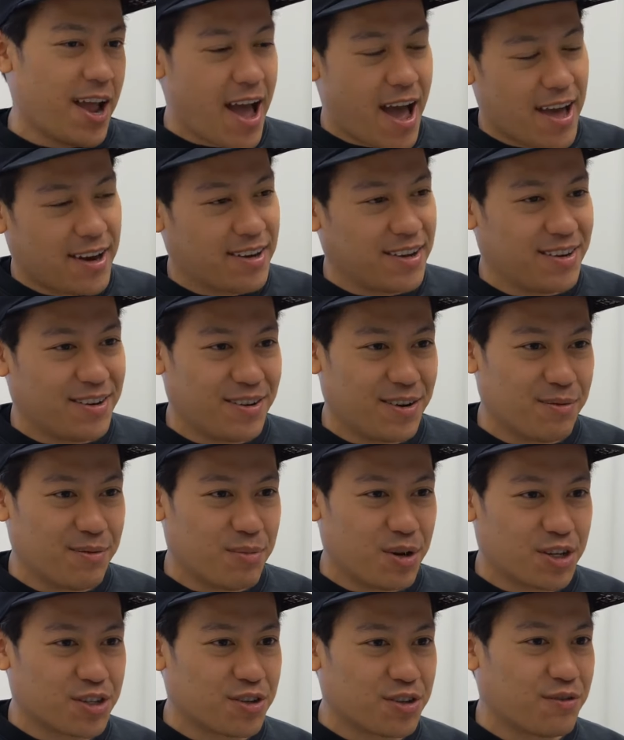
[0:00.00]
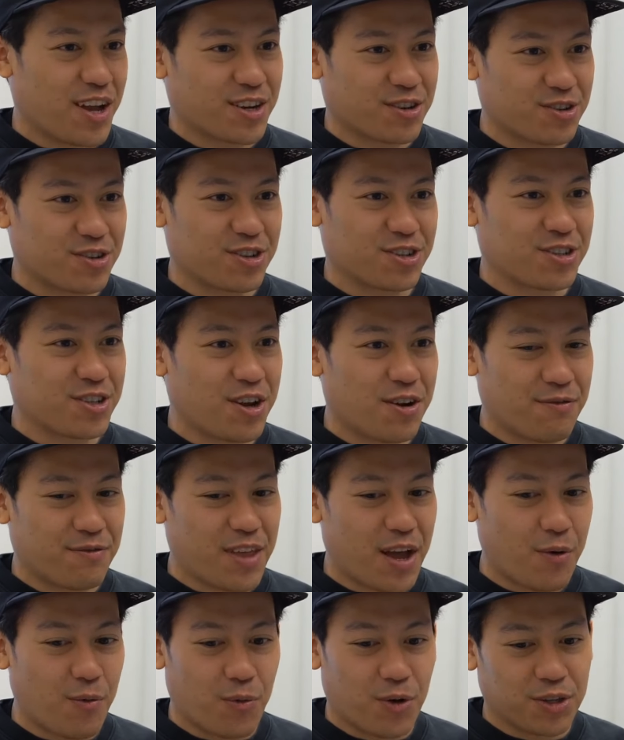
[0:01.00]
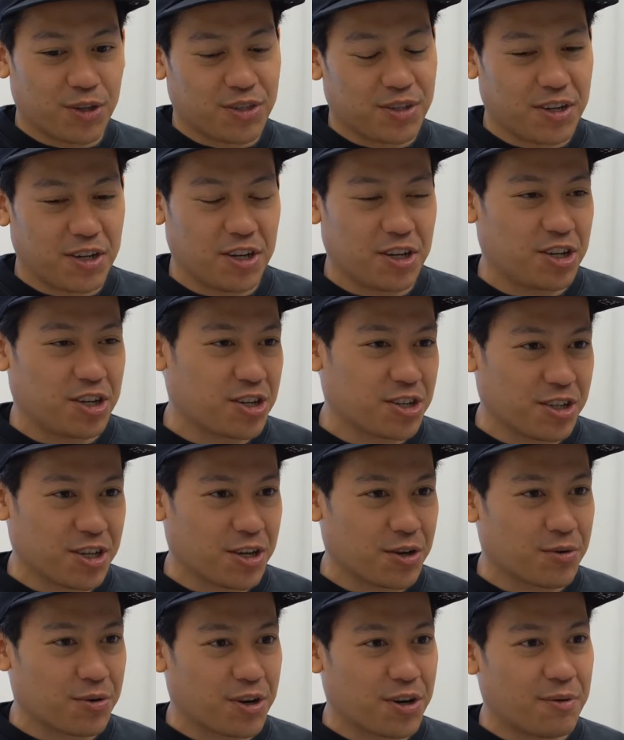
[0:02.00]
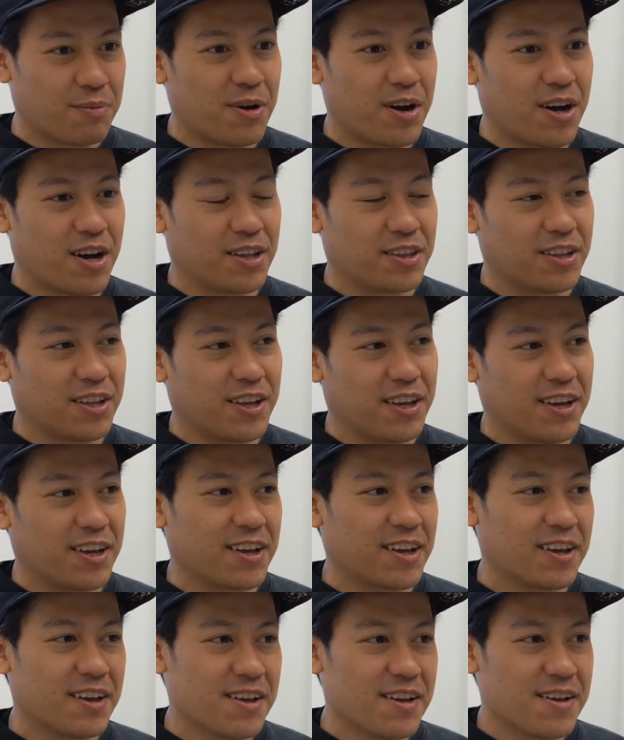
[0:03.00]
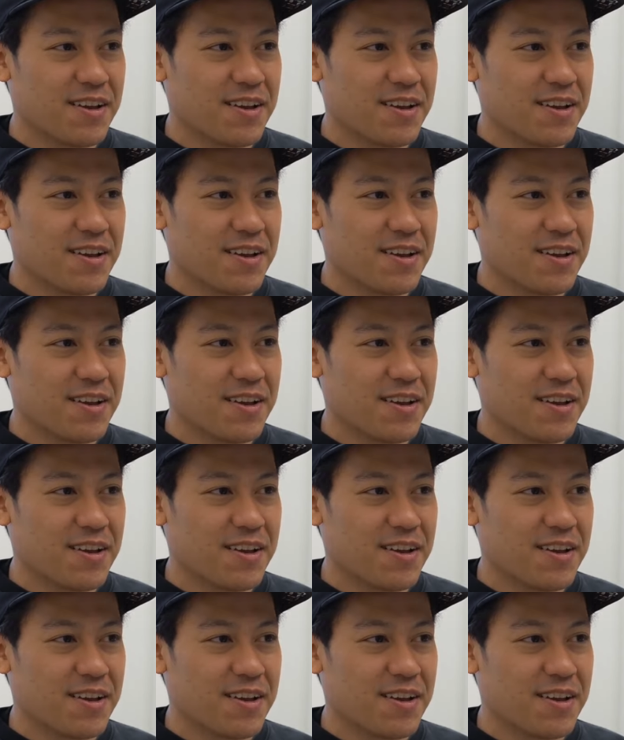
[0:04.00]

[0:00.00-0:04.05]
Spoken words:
added a bunch of extra stuff that wasn't initially agreed upon, like